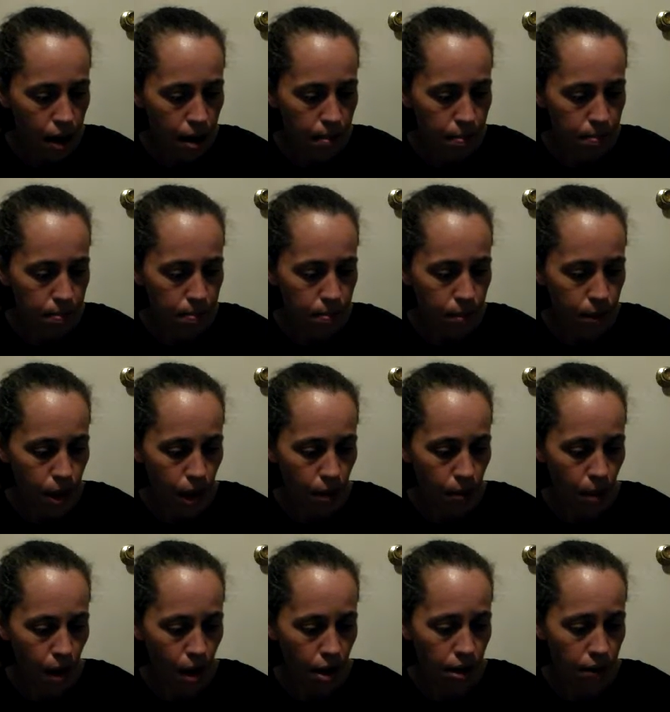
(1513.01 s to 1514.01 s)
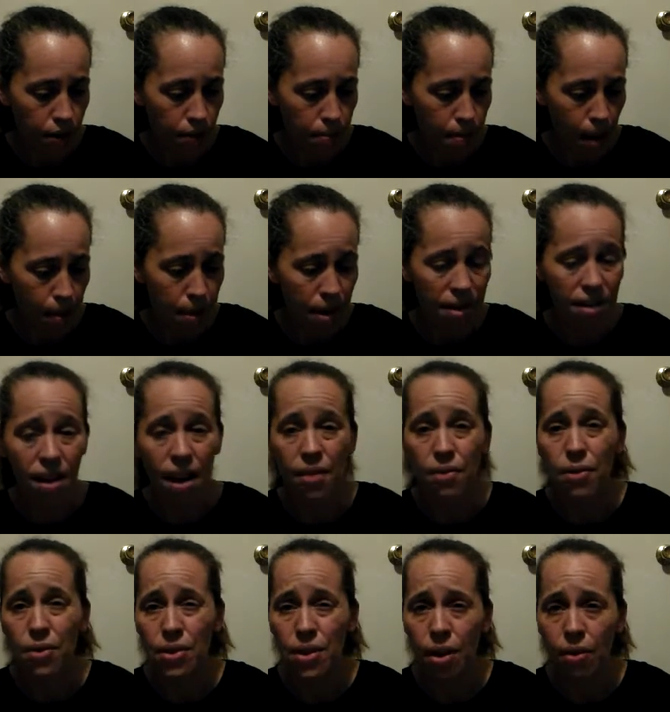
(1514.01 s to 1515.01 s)
um, so maybe
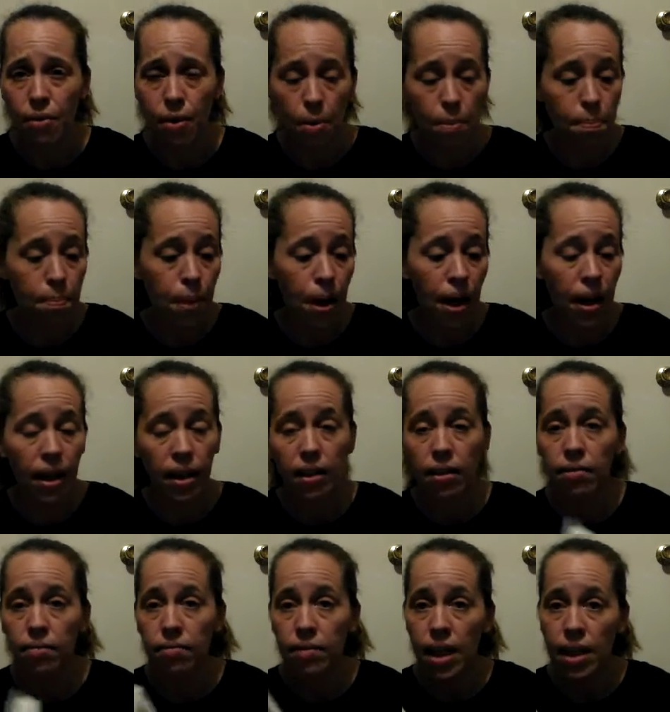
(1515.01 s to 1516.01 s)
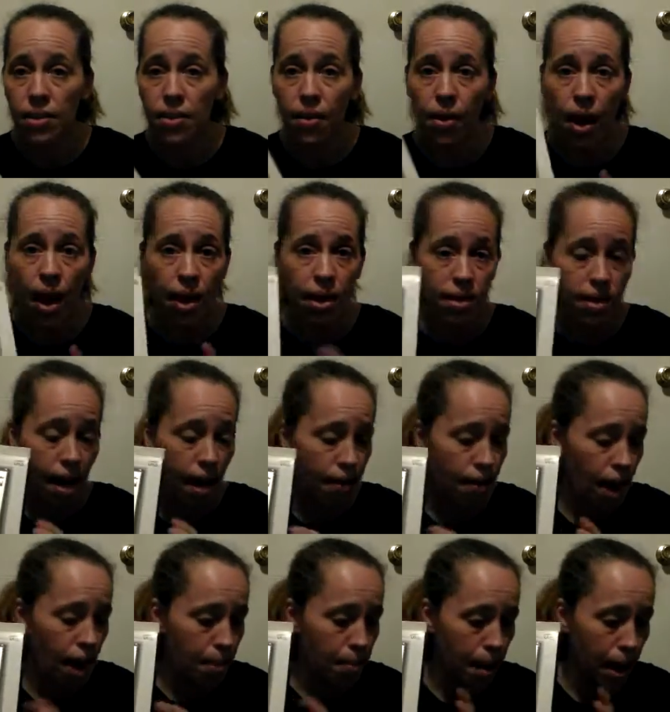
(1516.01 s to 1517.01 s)
it's not for cell phone, but that's okay
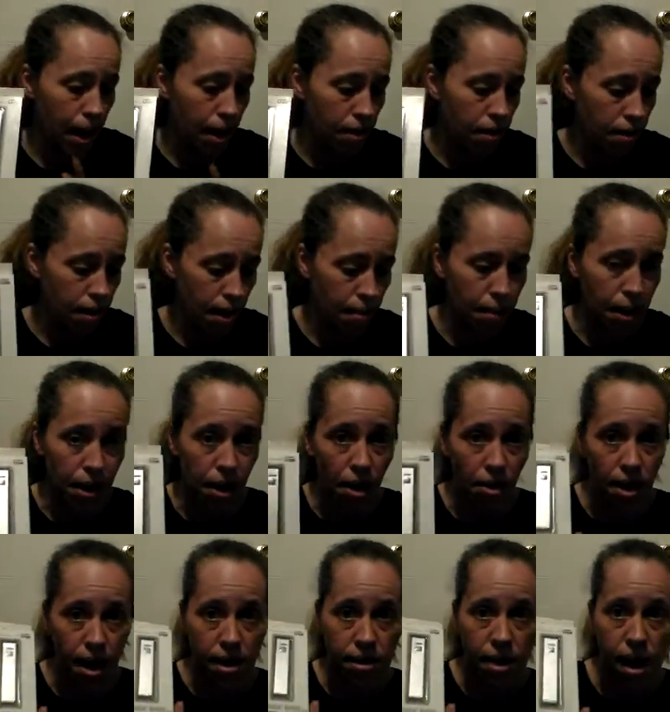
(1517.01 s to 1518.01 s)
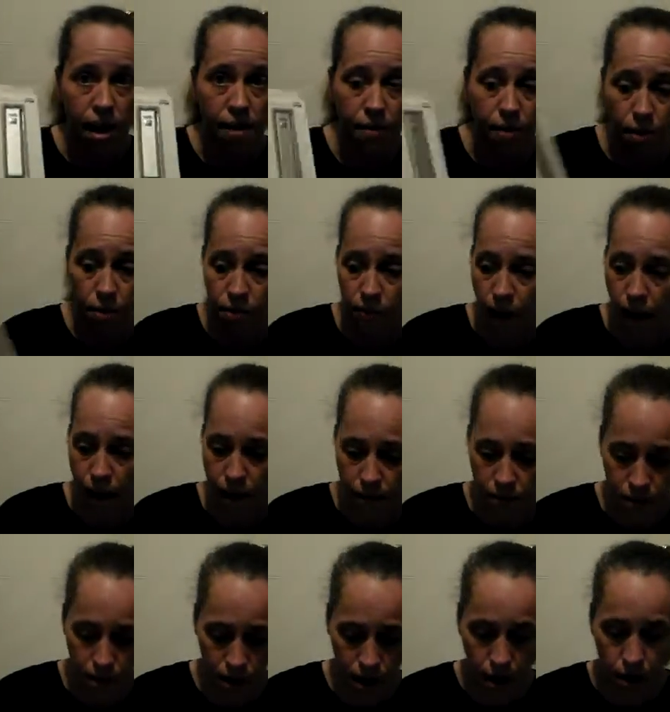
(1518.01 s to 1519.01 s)
because I have an iPad and my daughter has an iPhone
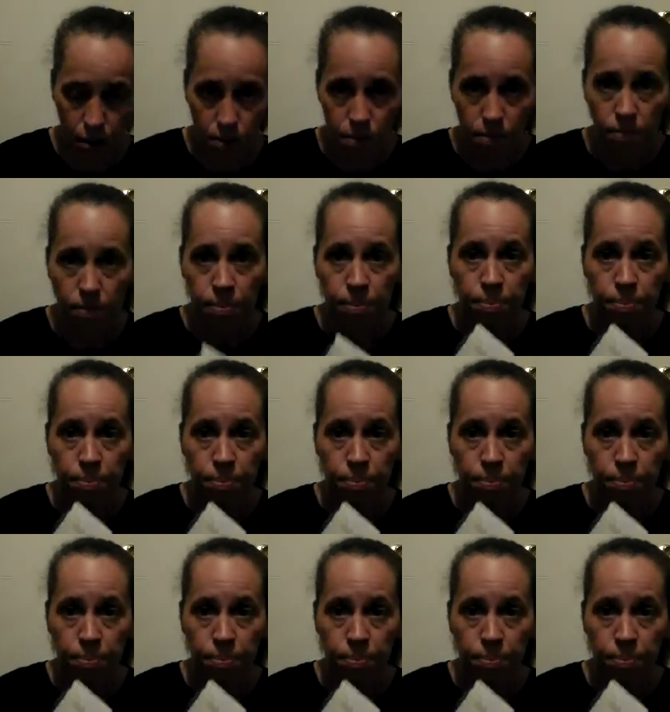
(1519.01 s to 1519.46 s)
5, so